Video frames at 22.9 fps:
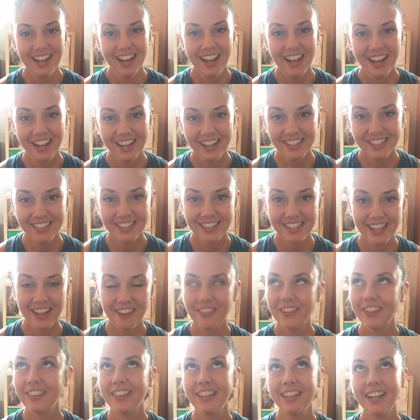and
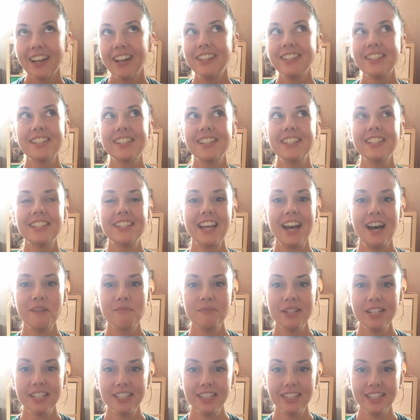everything else that's
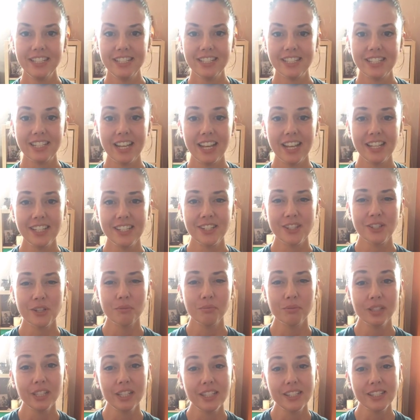happening these days. So
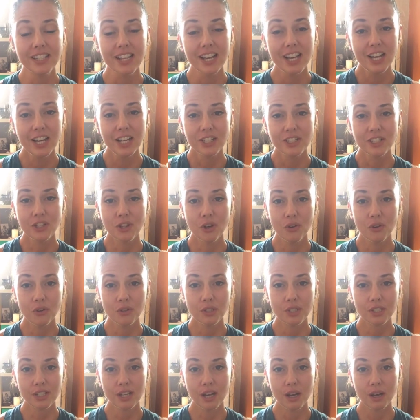please
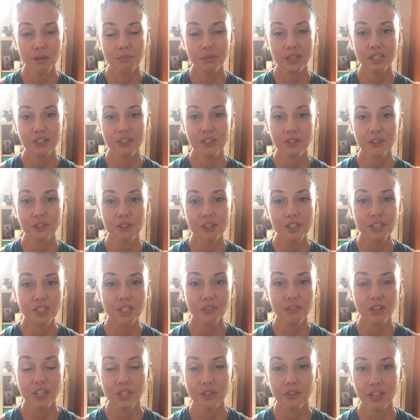don't be discouraged
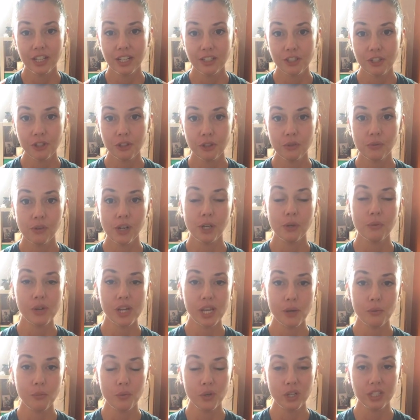if I don't answer you right away.
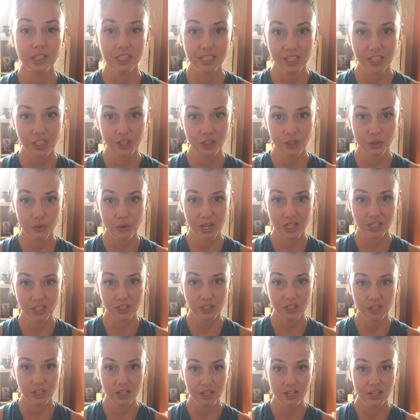I will get to your
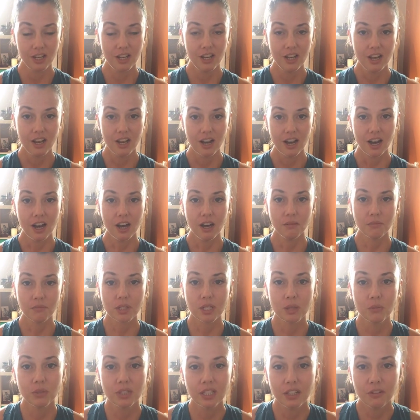question.
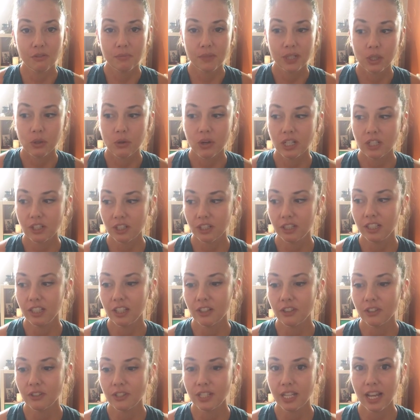Someone left me a question the
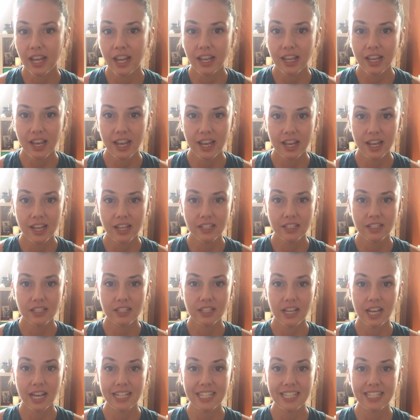other day and
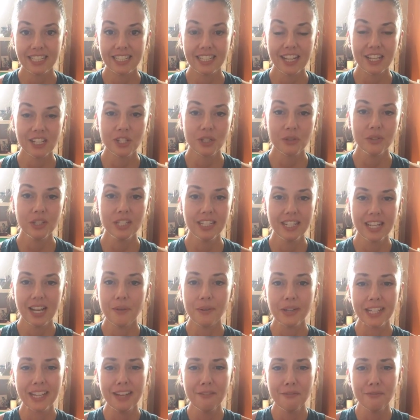I didn't get to it, and now
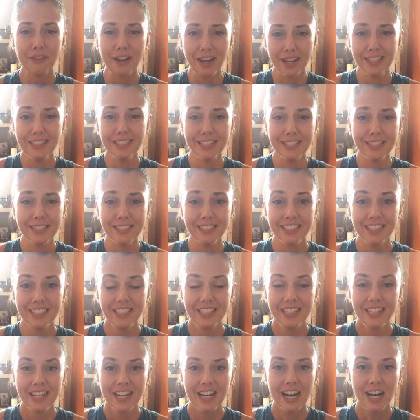I can't find it.
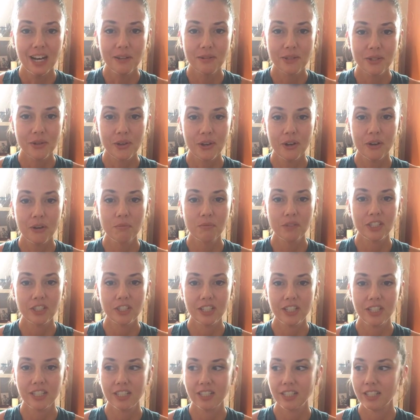So I hope that
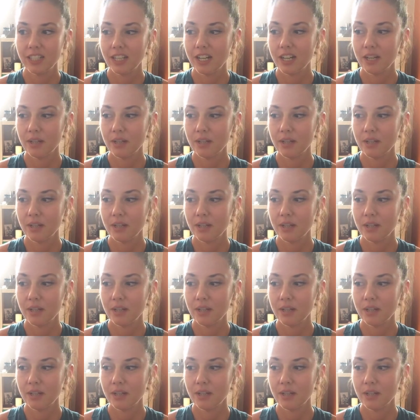she didn't